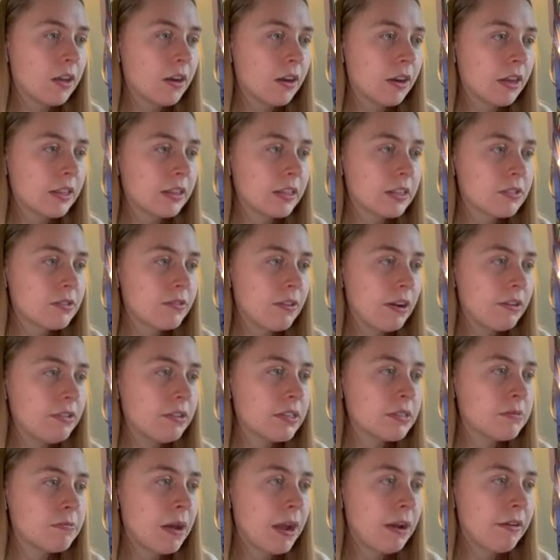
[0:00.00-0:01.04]
Okay, this round
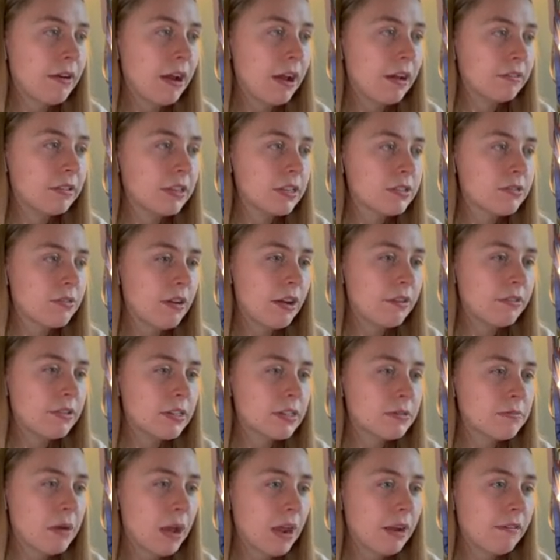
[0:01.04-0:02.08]
is my round. This round is
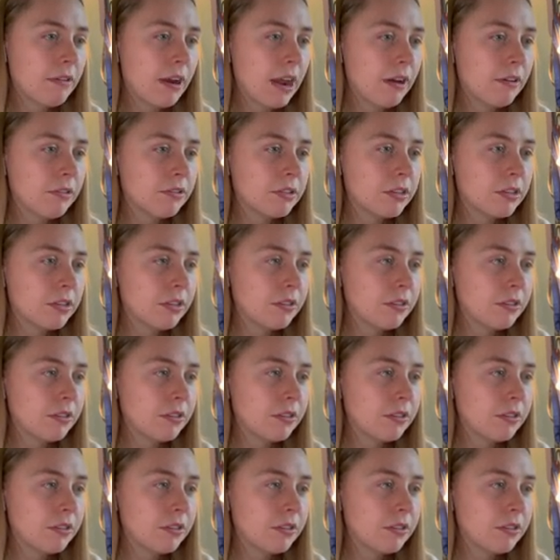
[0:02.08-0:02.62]
my round.